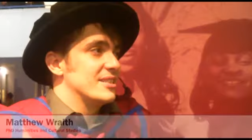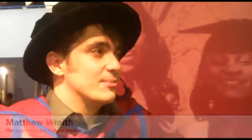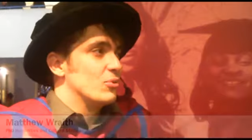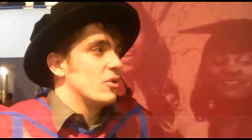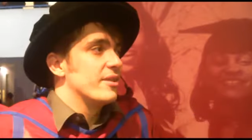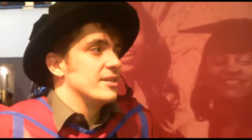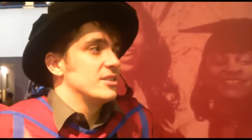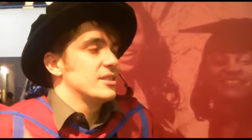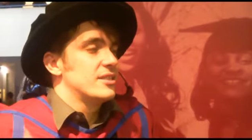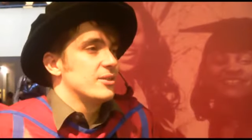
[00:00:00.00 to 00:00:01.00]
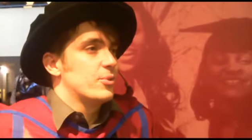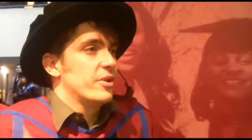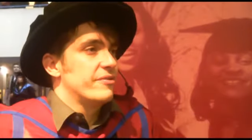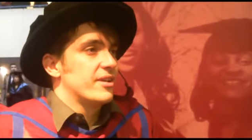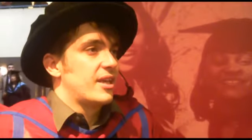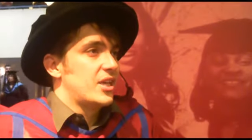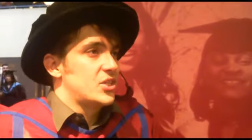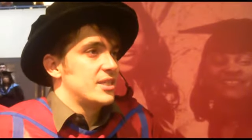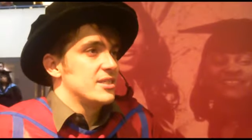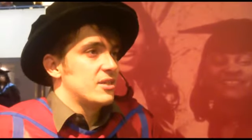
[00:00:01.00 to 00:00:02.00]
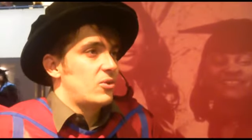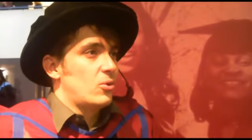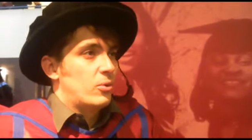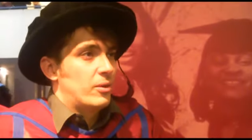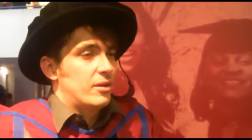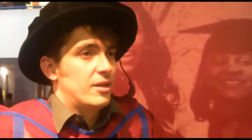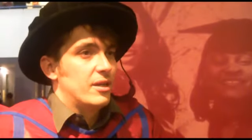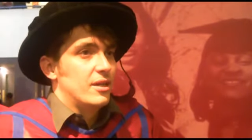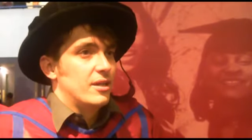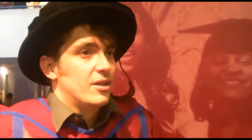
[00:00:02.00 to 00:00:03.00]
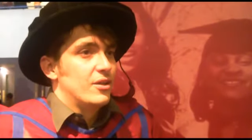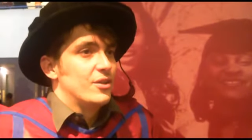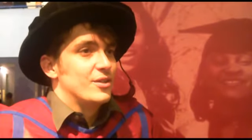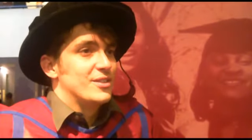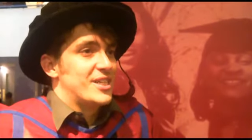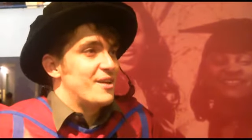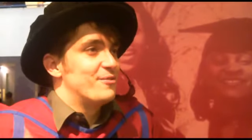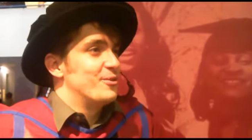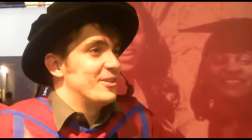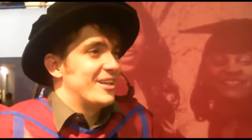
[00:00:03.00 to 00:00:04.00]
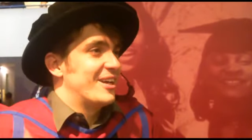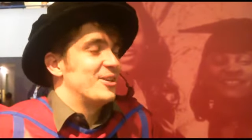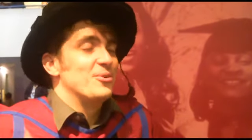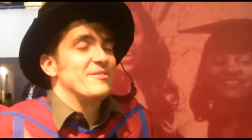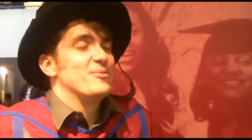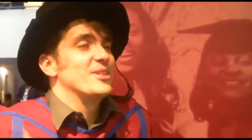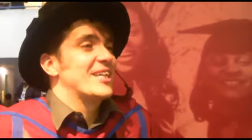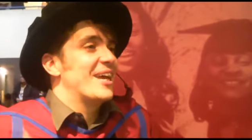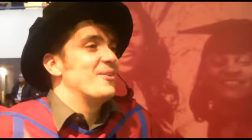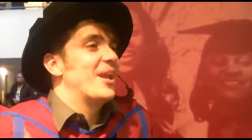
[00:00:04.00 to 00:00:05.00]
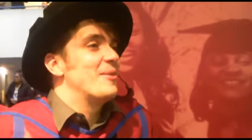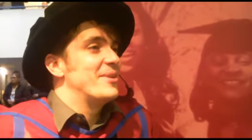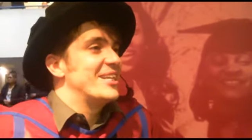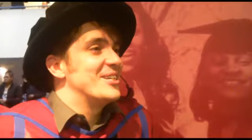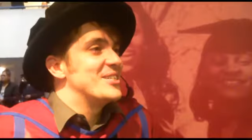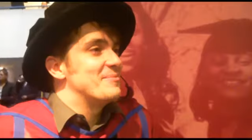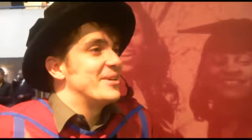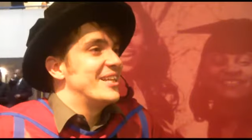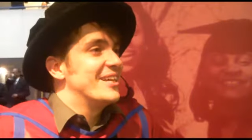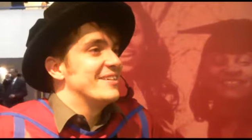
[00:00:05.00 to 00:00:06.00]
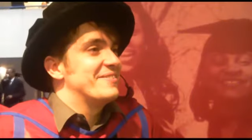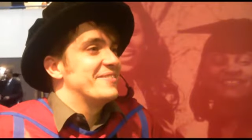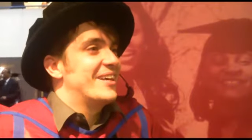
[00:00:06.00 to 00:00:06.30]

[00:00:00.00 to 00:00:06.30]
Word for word: It's more than just a qualification, it's a whole several, I don't even want to count how many years of my life.